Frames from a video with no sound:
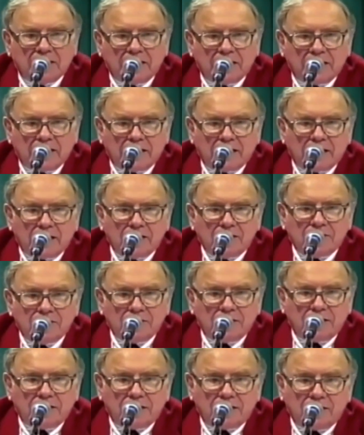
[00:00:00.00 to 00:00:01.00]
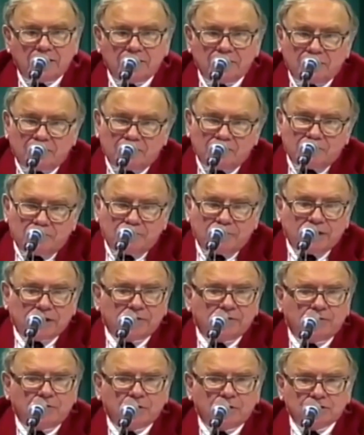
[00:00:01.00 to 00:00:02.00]
and
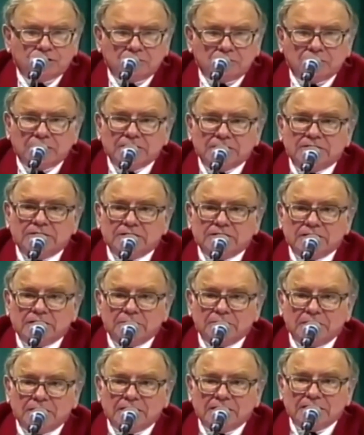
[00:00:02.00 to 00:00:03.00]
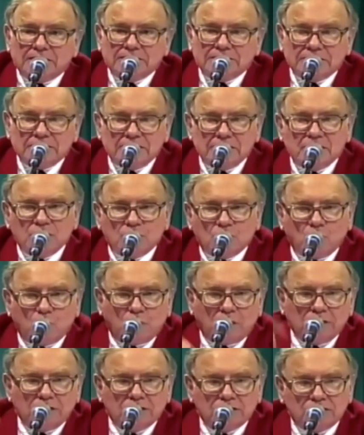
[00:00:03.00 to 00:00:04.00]
make a fortune, basically, because the
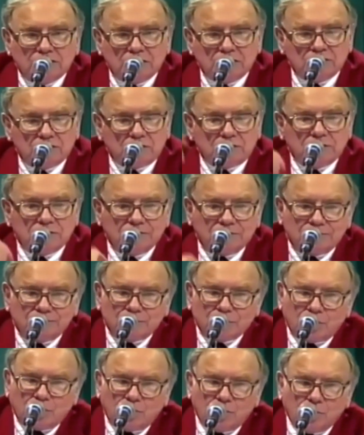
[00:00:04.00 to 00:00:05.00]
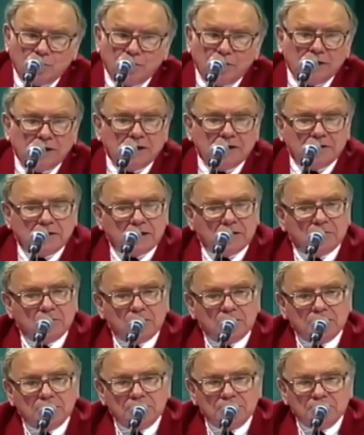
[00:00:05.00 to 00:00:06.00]
one decision to own the
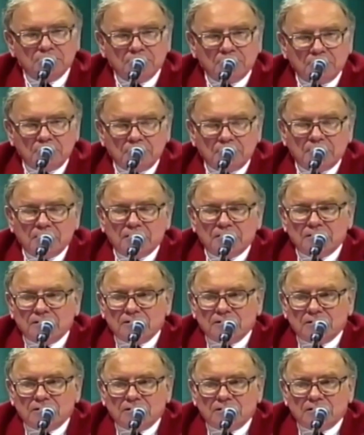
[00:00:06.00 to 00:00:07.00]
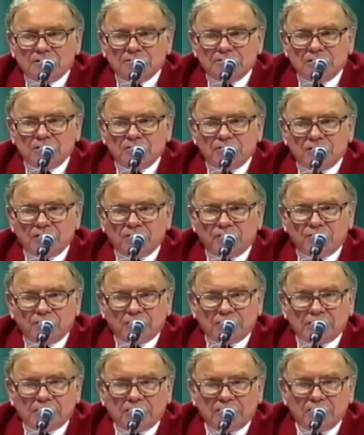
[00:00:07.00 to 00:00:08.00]
network TV
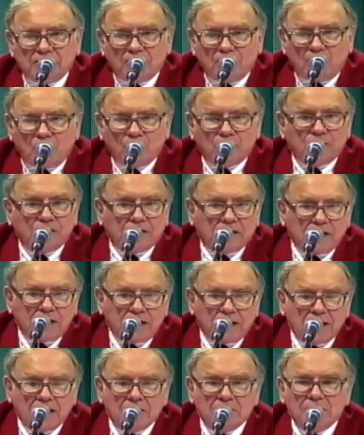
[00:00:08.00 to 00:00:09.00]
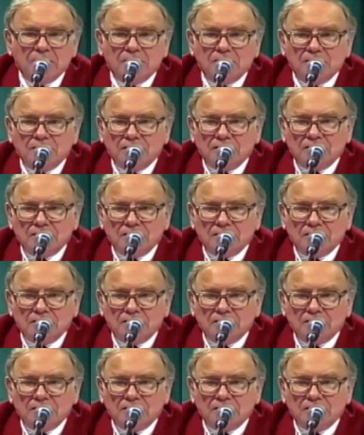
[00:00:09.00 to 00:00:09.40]
affiliate overcame